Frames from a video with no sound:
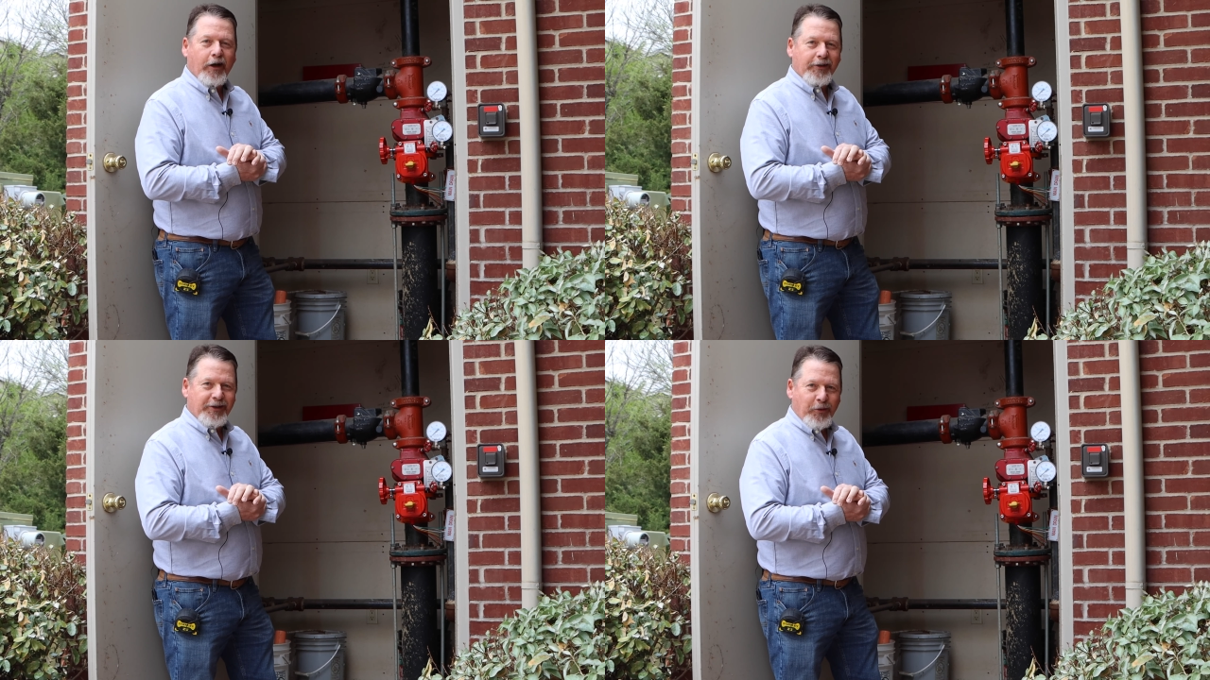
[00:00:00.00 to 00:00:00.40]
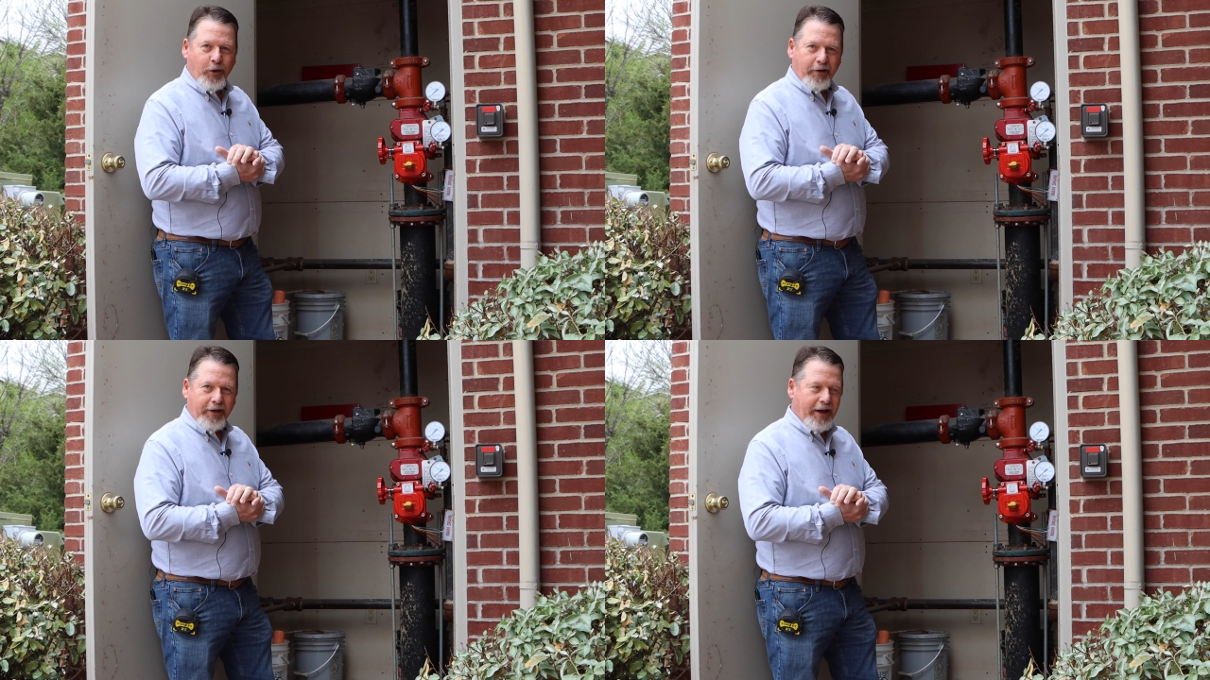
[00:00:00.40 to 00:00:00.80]
causing
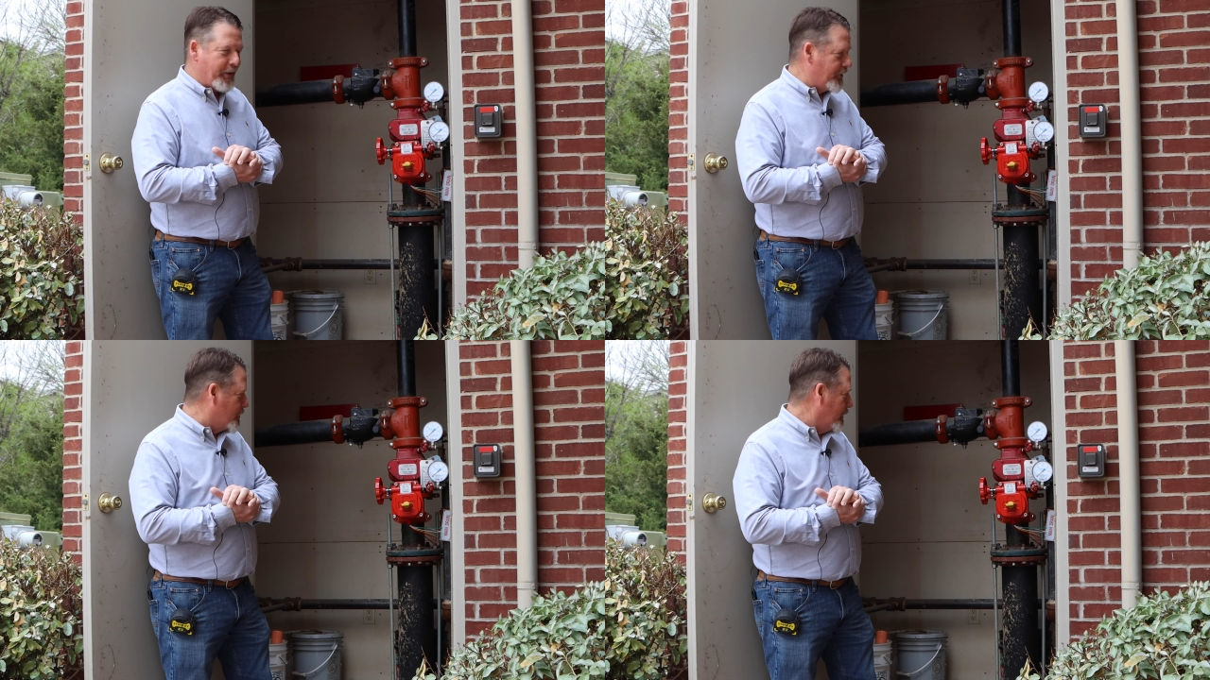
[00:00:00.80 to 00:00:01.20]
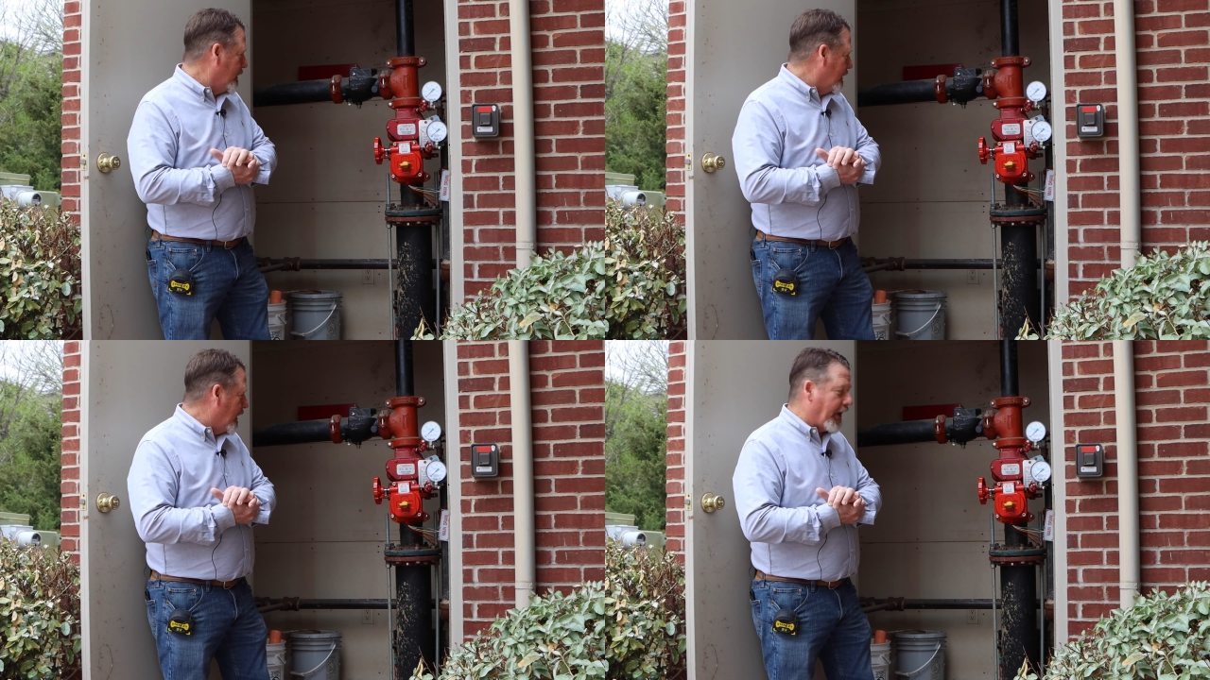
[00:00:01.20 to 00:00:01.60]
water damage,
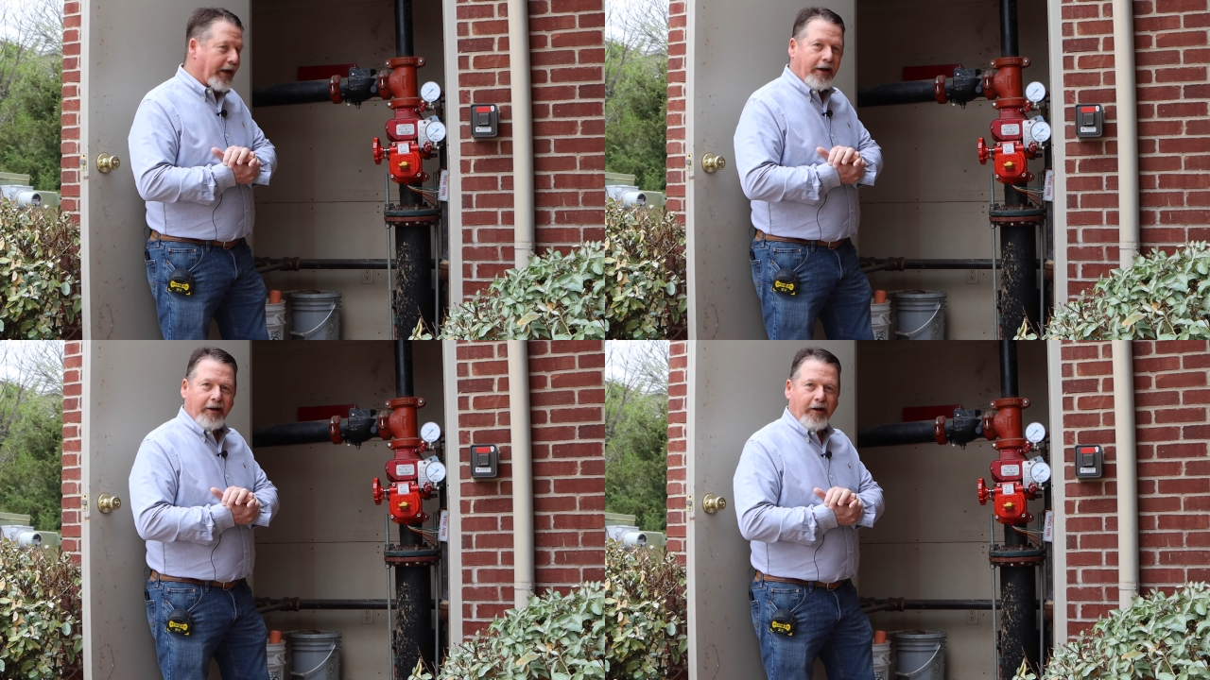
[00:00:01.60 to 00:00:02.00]
uh,